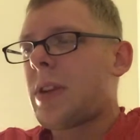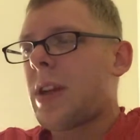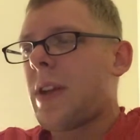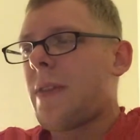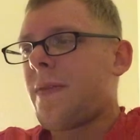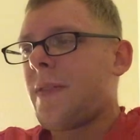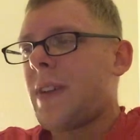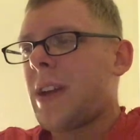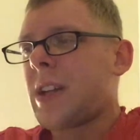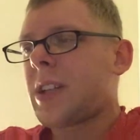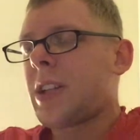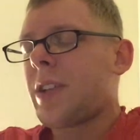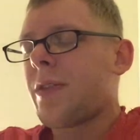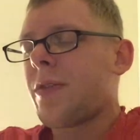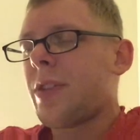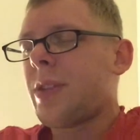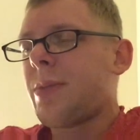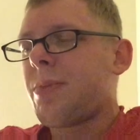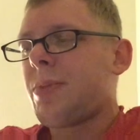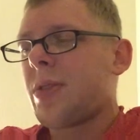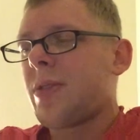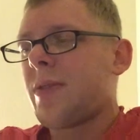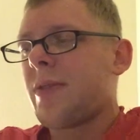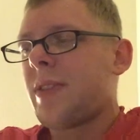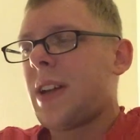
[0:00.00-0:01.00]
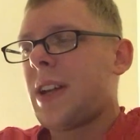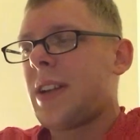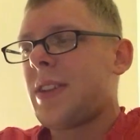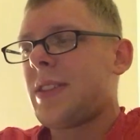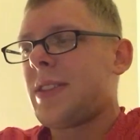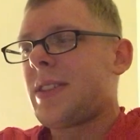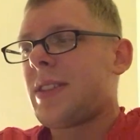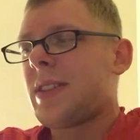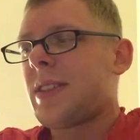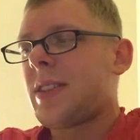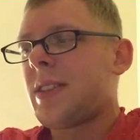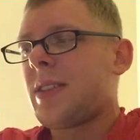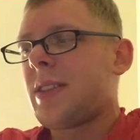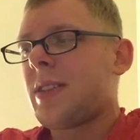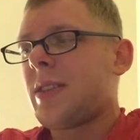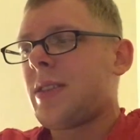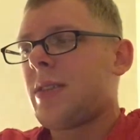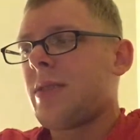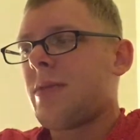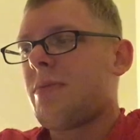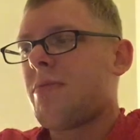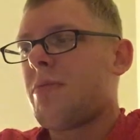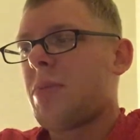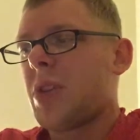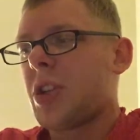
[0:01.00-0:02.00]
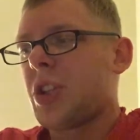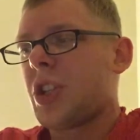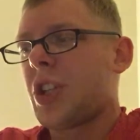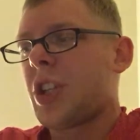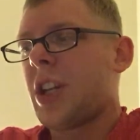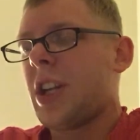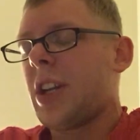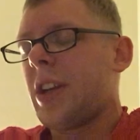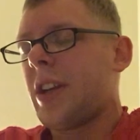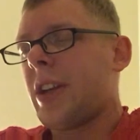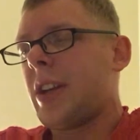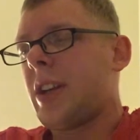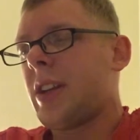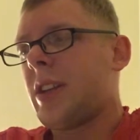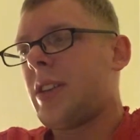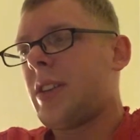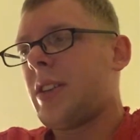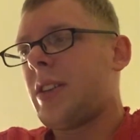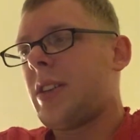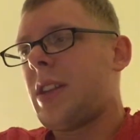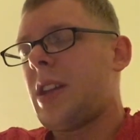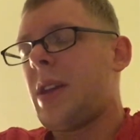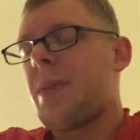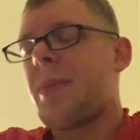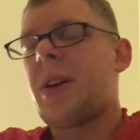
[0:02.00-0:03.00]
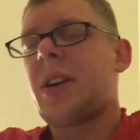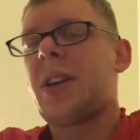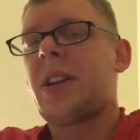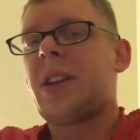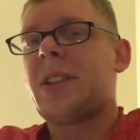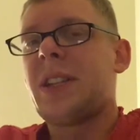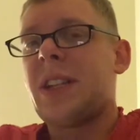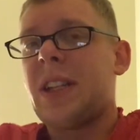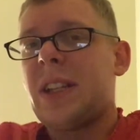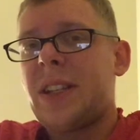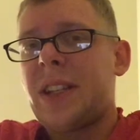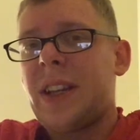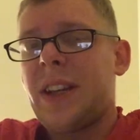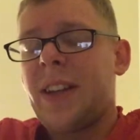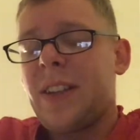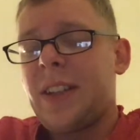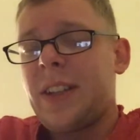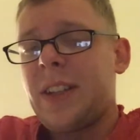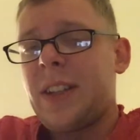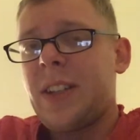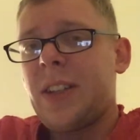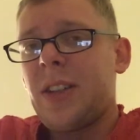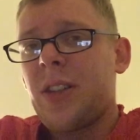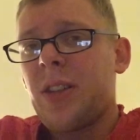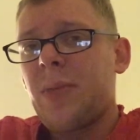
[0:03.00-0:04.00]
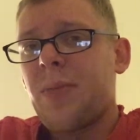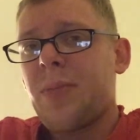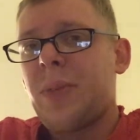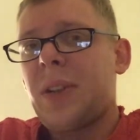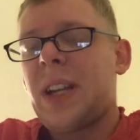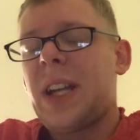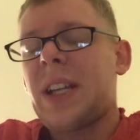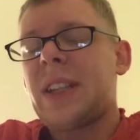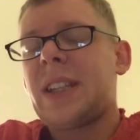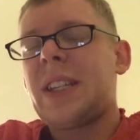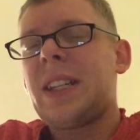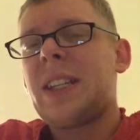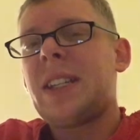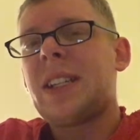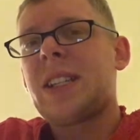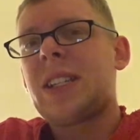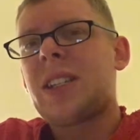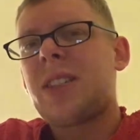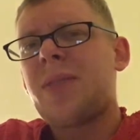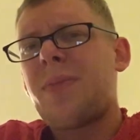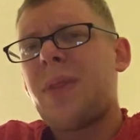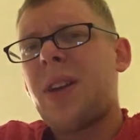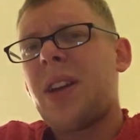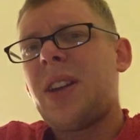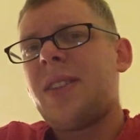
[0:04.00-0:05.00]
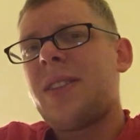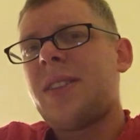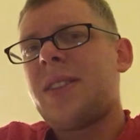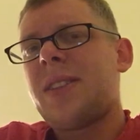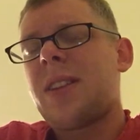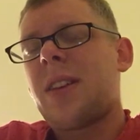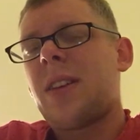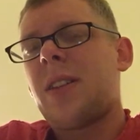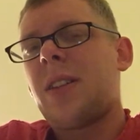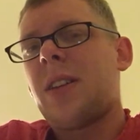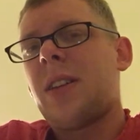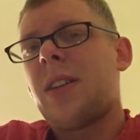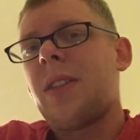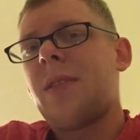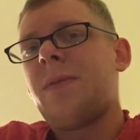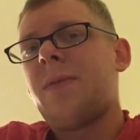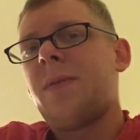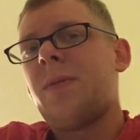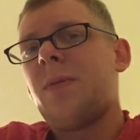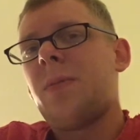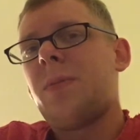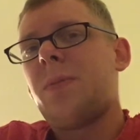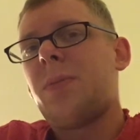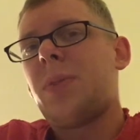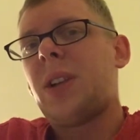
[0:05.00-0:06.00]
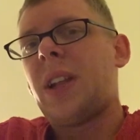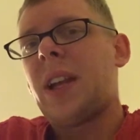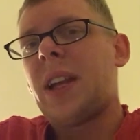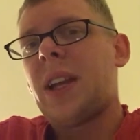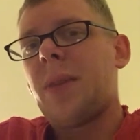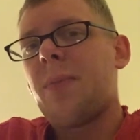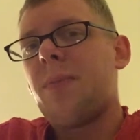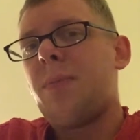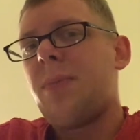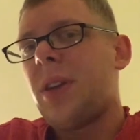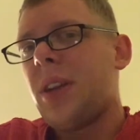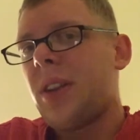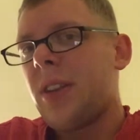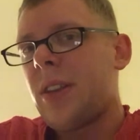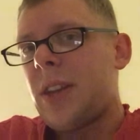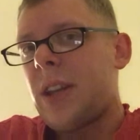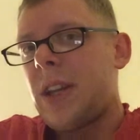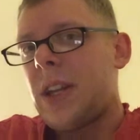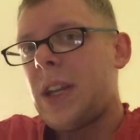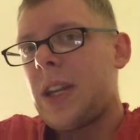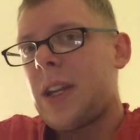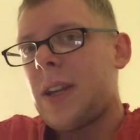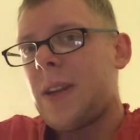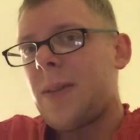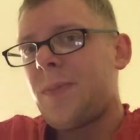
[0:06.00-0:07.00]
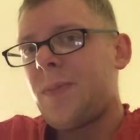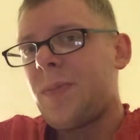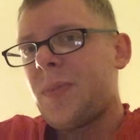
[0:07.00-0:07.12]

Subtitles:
effectively prevents munchkinning. The amount of detail in here, but at the expense of playability.